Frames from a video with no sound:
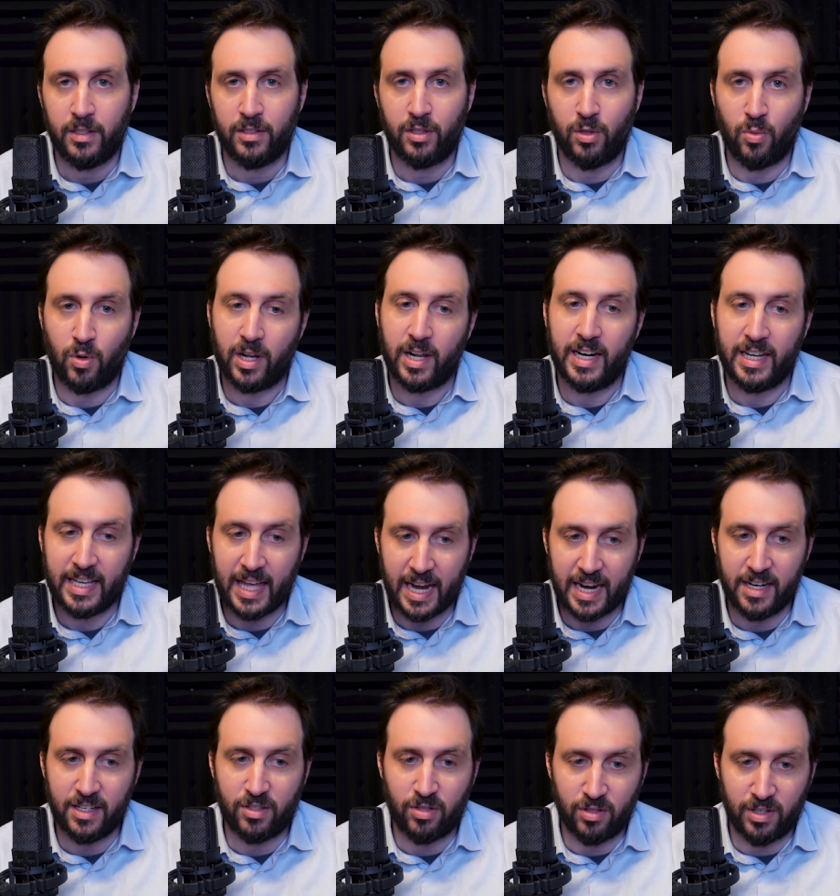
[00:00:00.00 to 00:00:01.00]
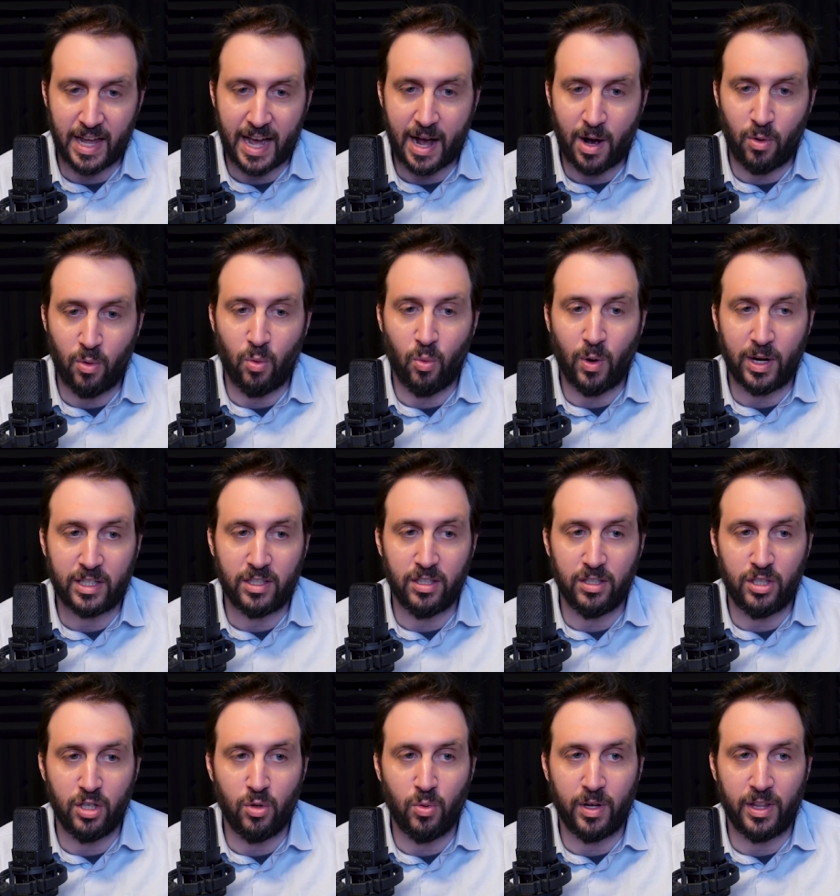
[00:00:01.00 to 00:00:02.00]
So we're going to get into now what to
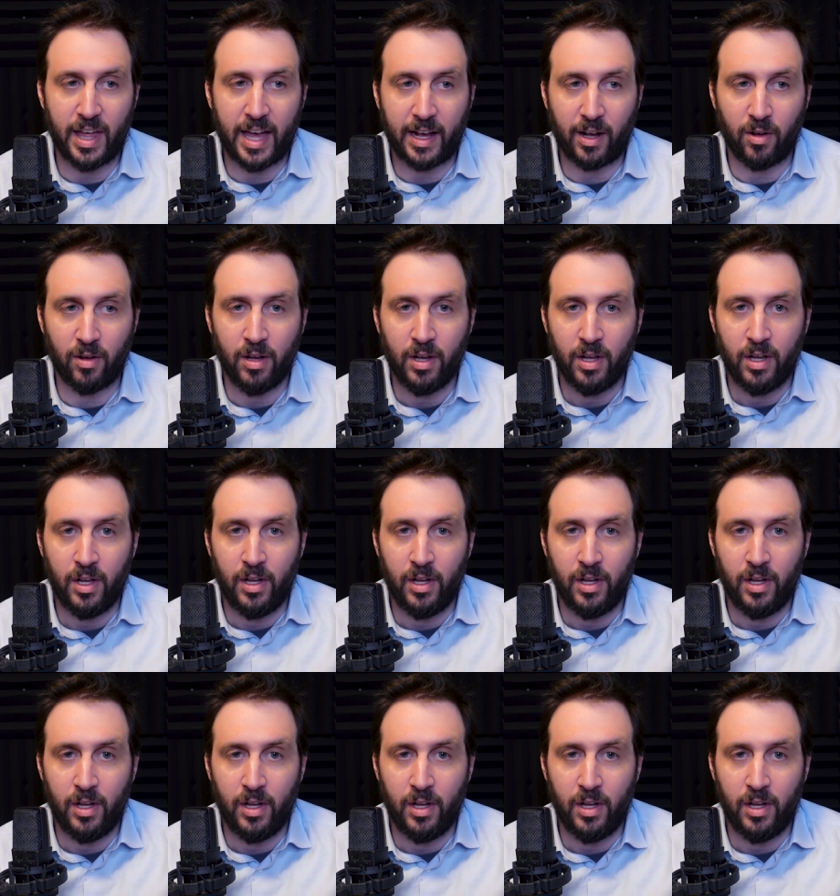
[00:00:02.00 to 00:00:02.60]
do with anger.